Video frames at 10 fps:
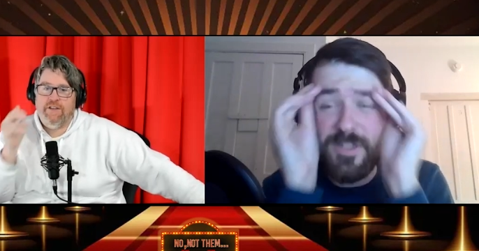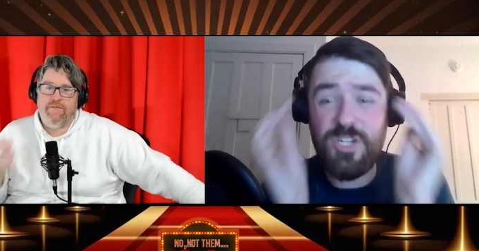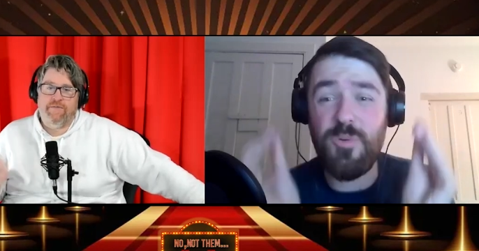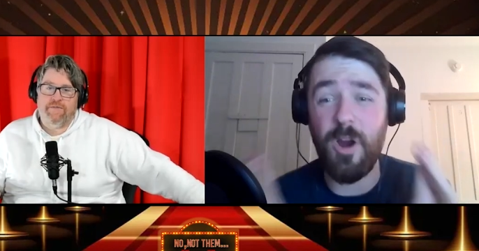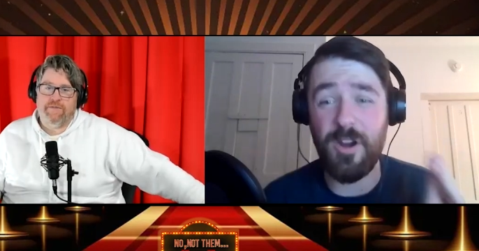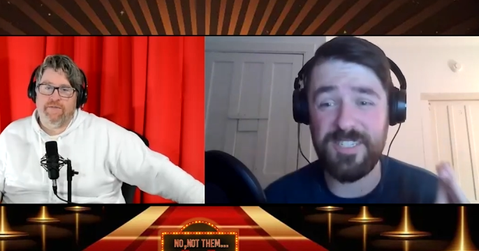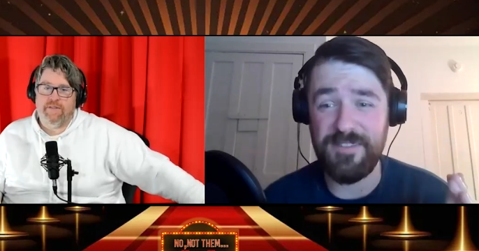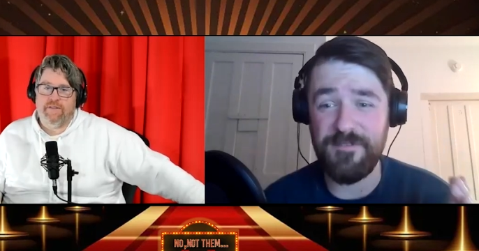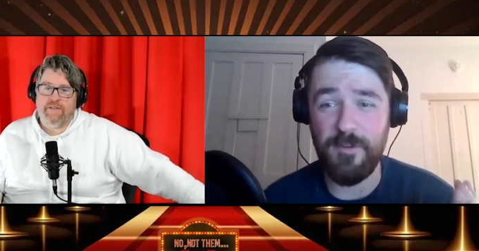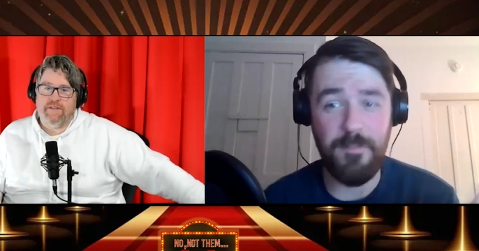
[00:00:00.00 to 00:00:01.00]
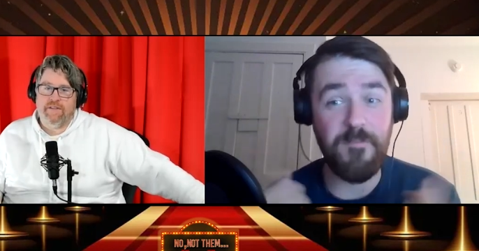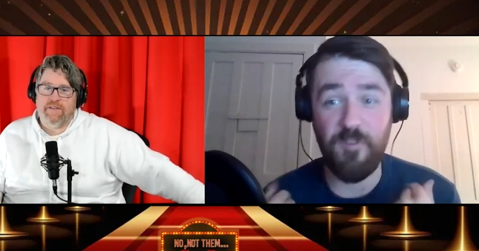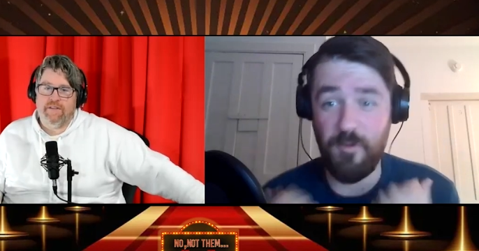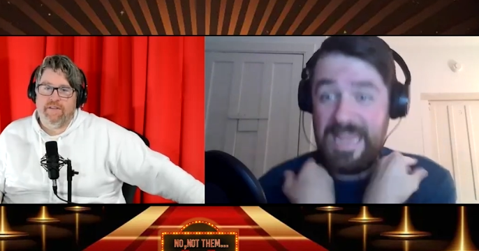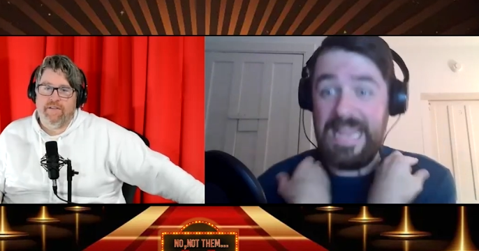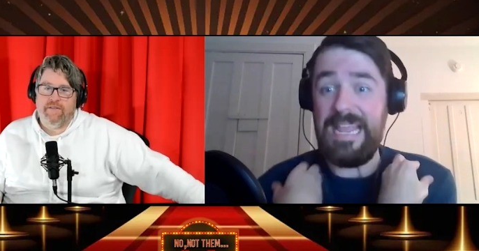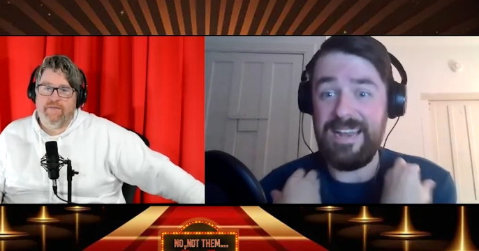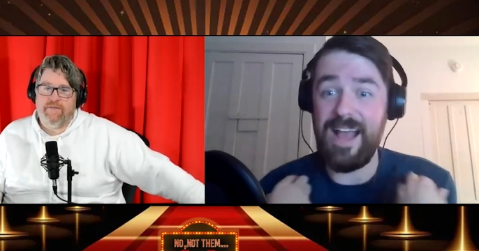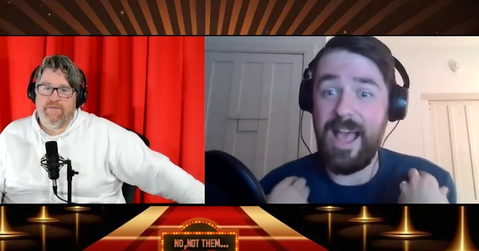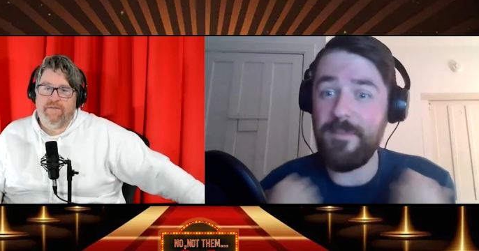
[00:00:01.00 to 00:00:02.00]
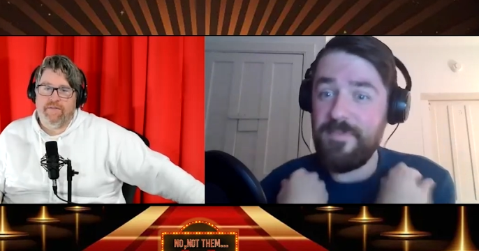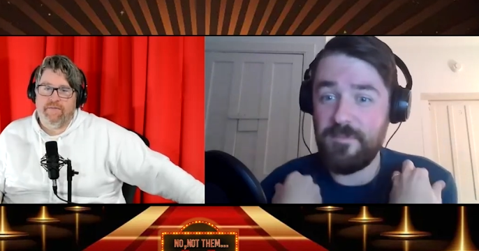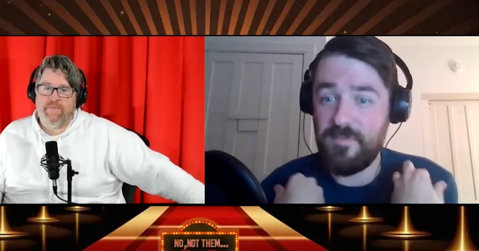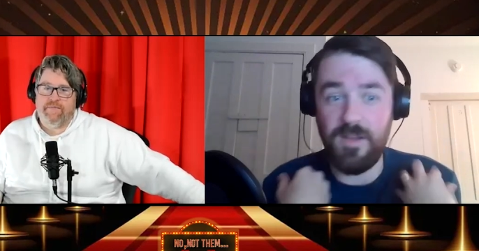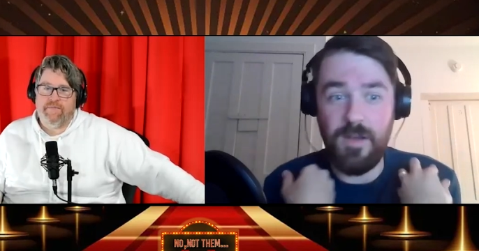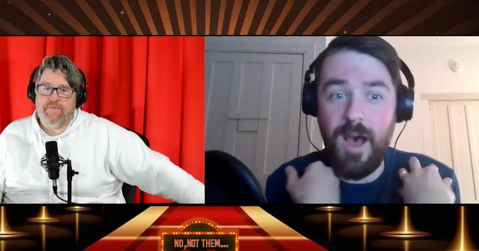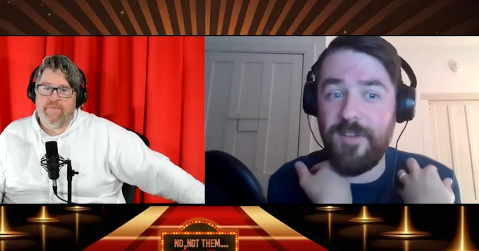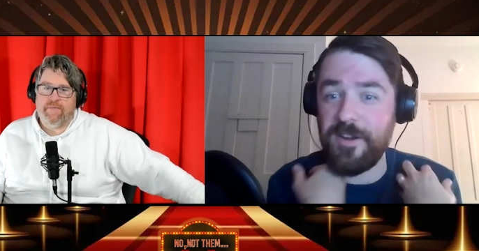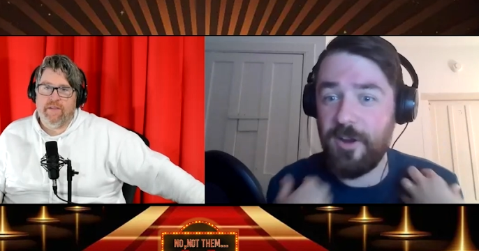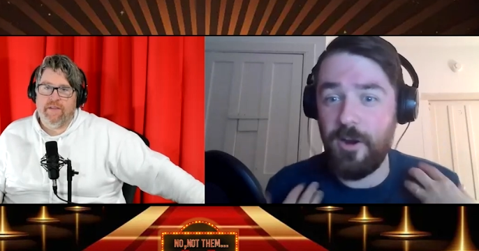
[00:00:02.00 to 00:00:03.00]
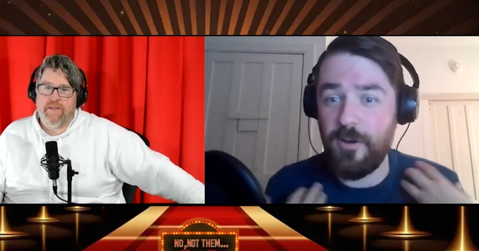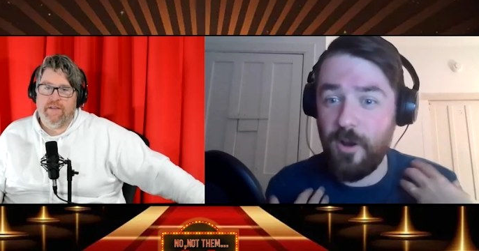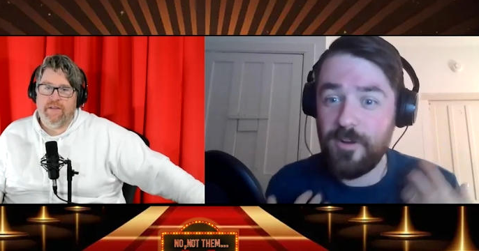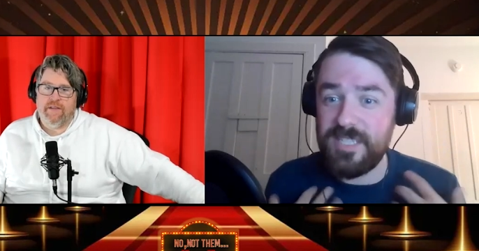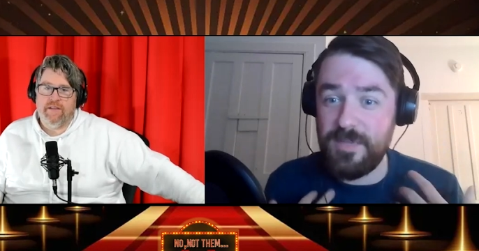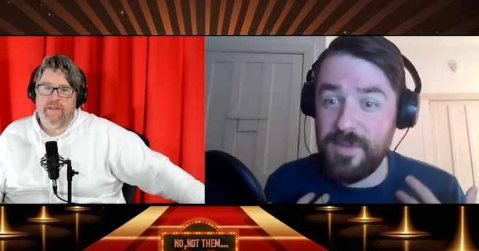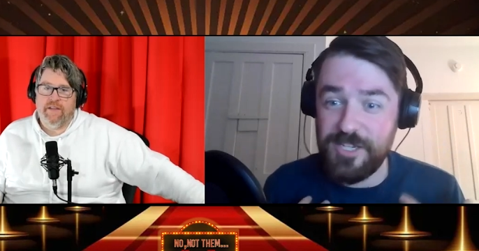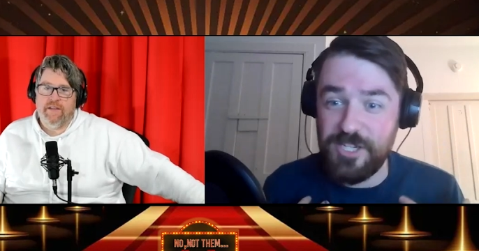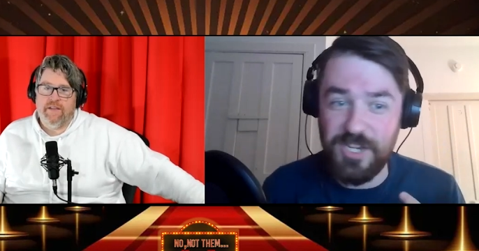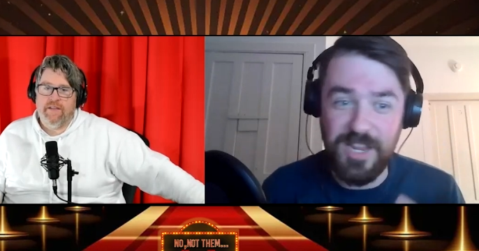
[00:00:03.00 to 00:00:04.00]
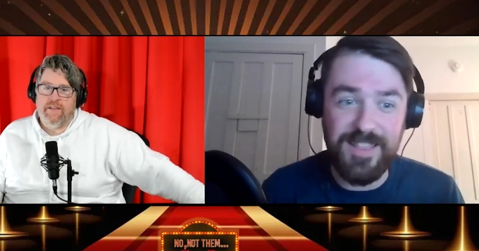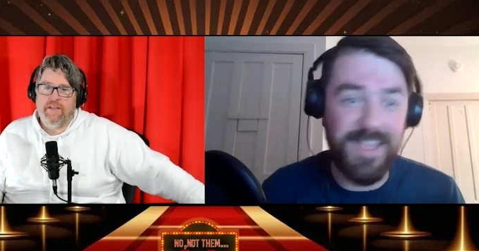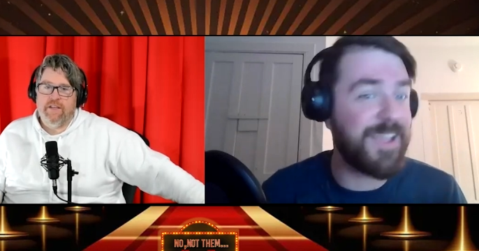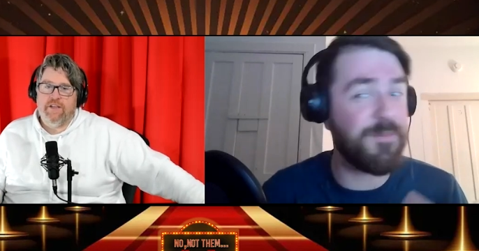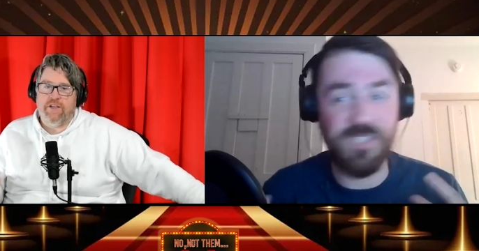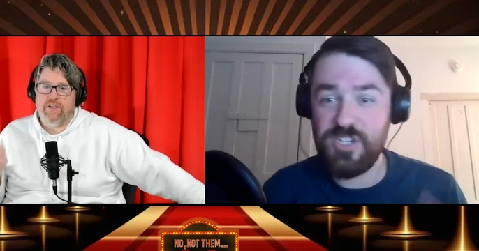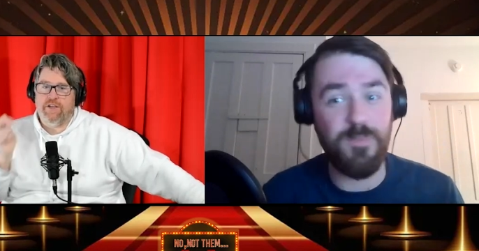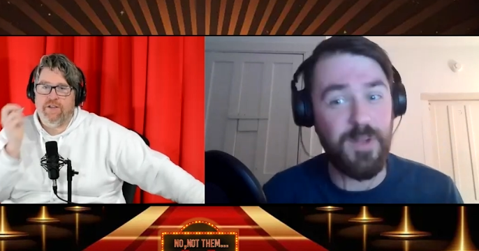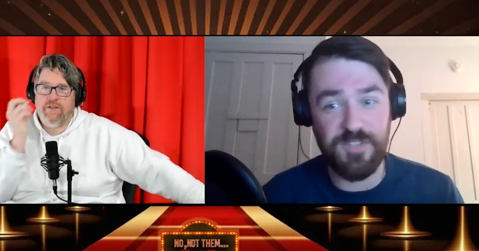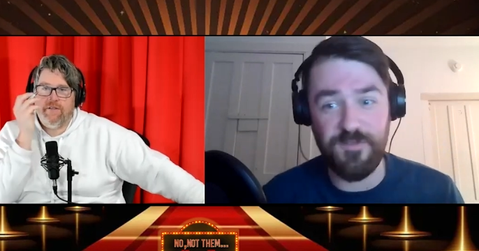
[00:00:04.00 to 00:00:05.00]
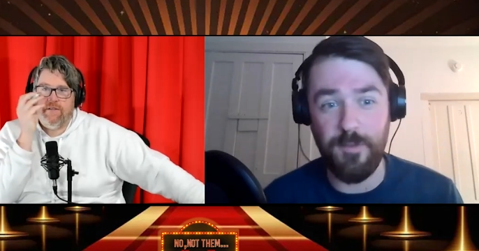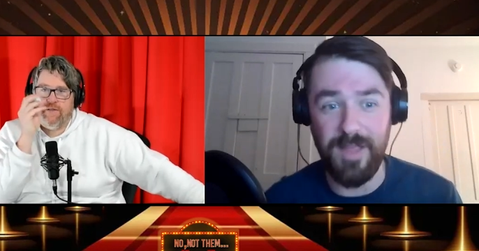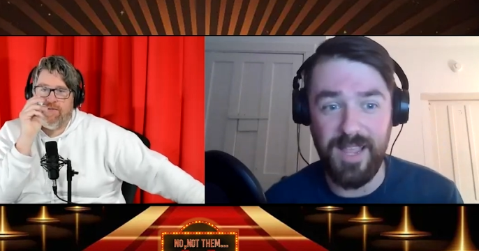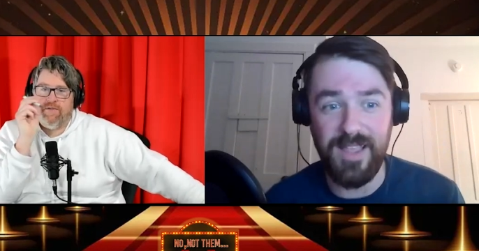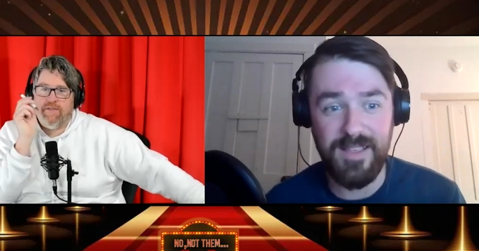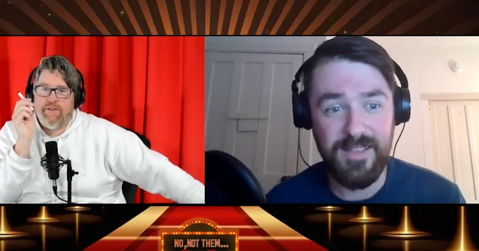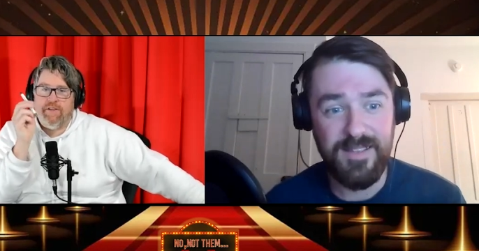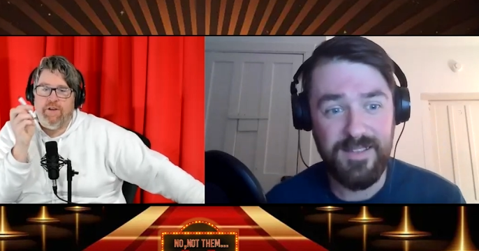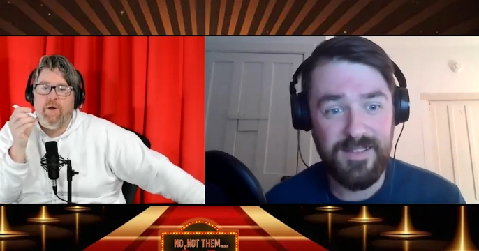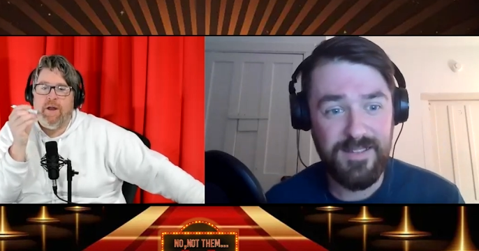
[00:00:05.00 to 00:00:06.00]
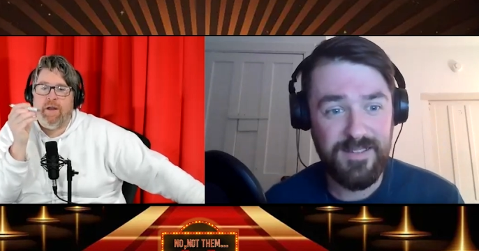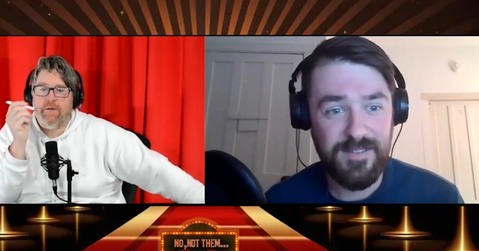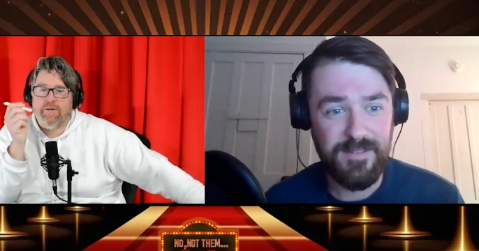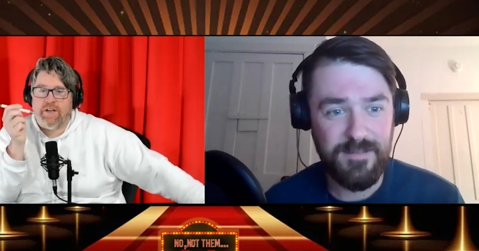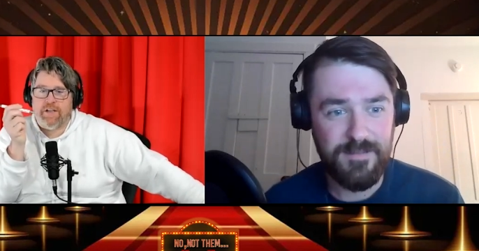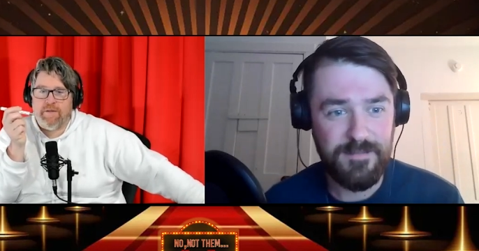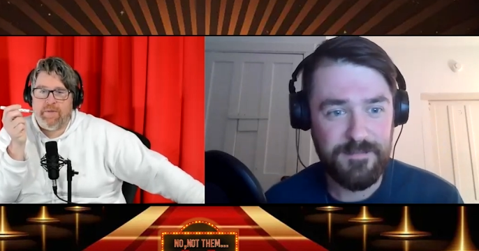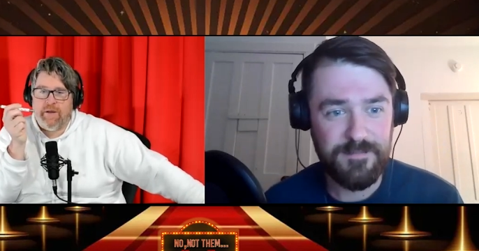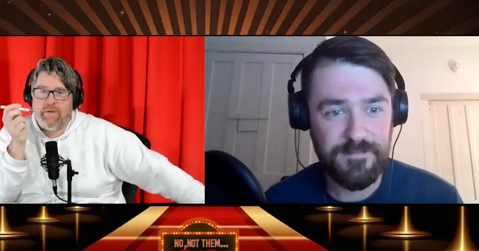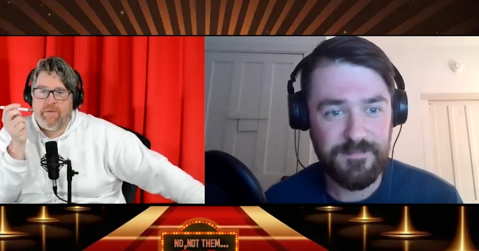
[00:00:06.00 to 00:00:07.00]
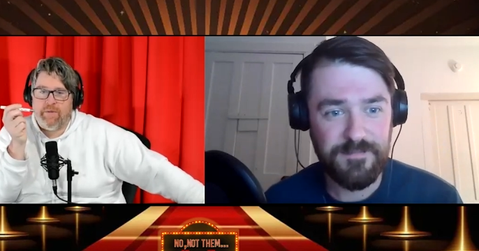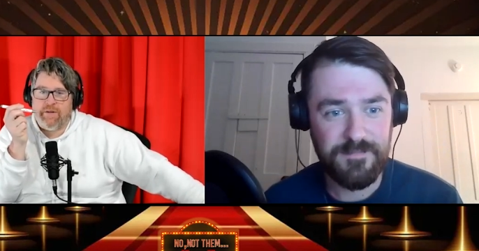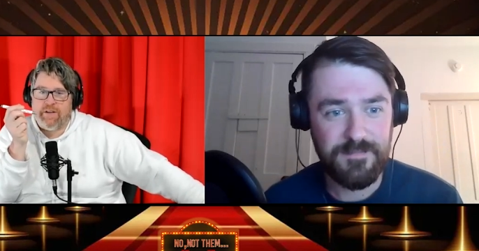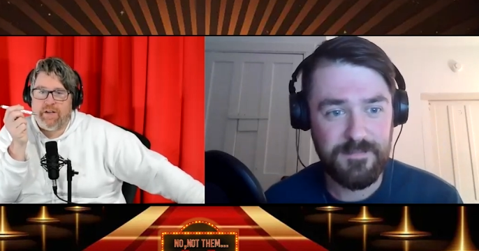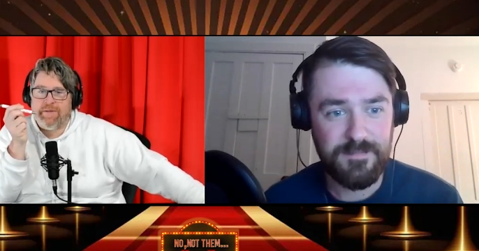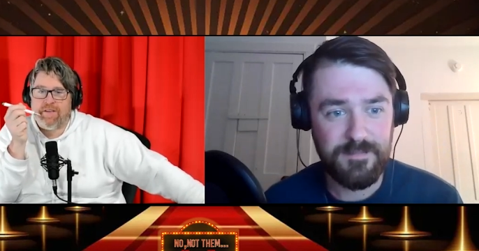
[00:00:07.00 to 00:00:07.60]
Speaker 1: too artsy for, for me. And I'm the, the avant-garde artsy bitch. And like, it was too much for me.
Speaker 2: You know how you were talking about when we were talking about